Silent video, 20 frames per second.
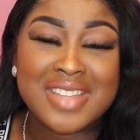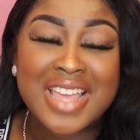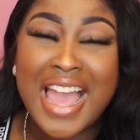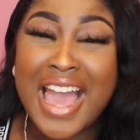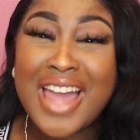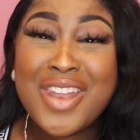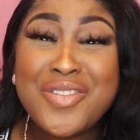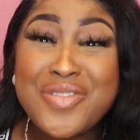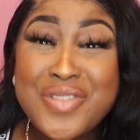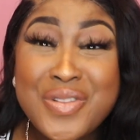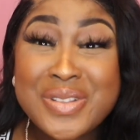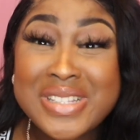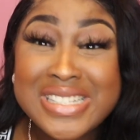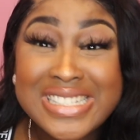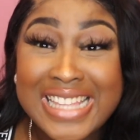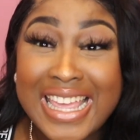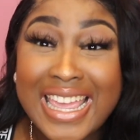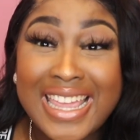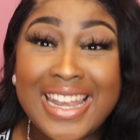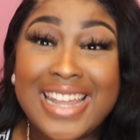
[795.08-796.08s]
I don't even know what to
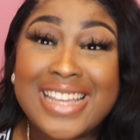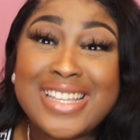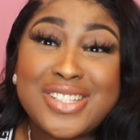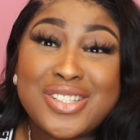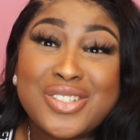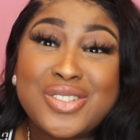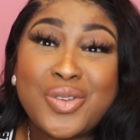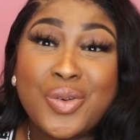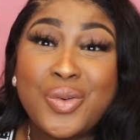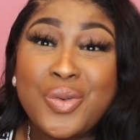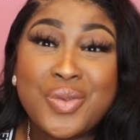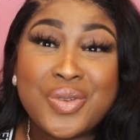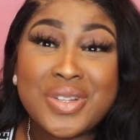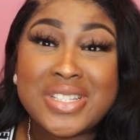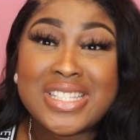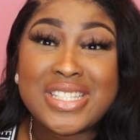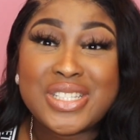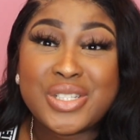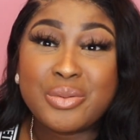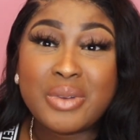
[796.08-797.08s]
say. Like, it's just an awkward
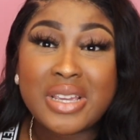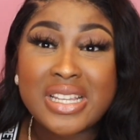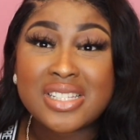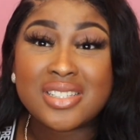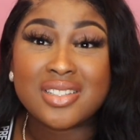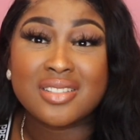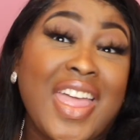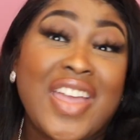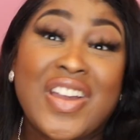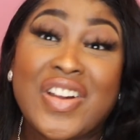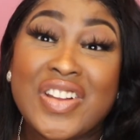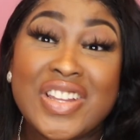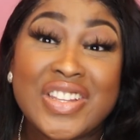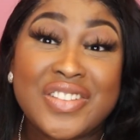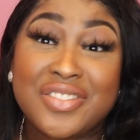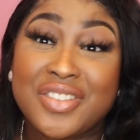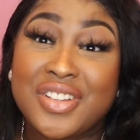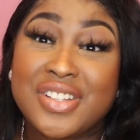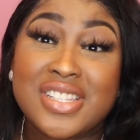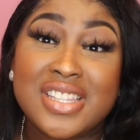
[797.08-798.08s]
situation. I can't
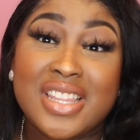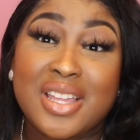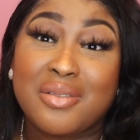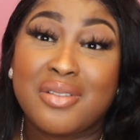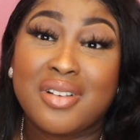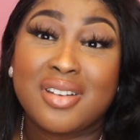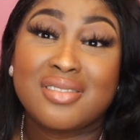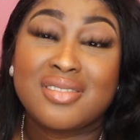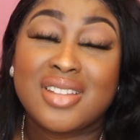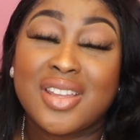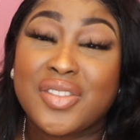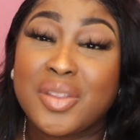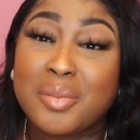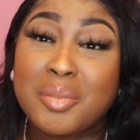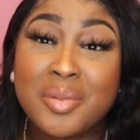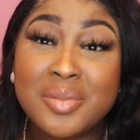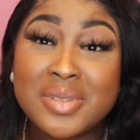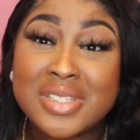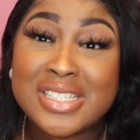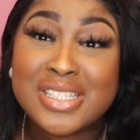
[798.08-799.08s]
even answer that one. If the
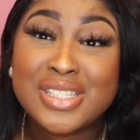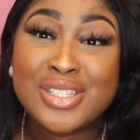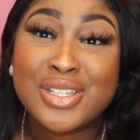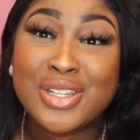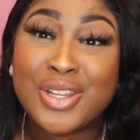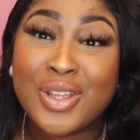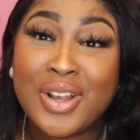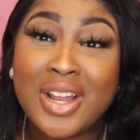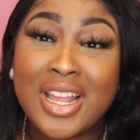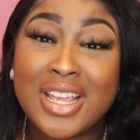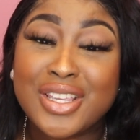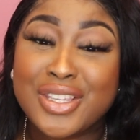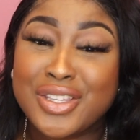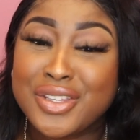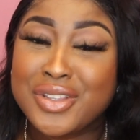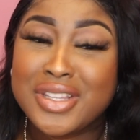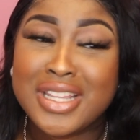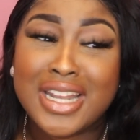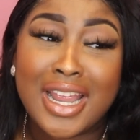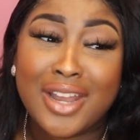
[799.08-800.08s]
mum and sister don't like
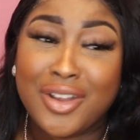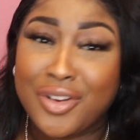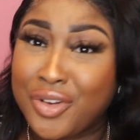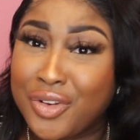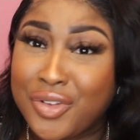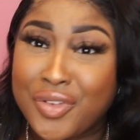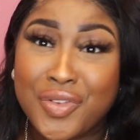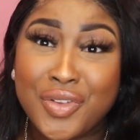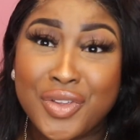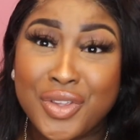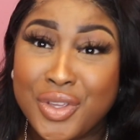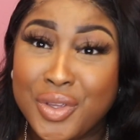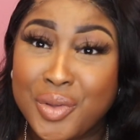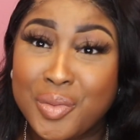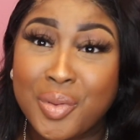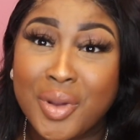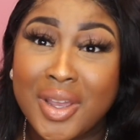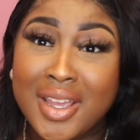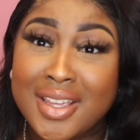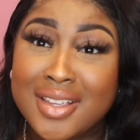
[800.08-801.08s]
you, then I don't know for you,
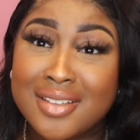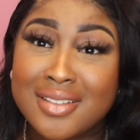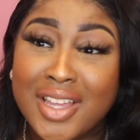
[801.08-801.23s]
boy.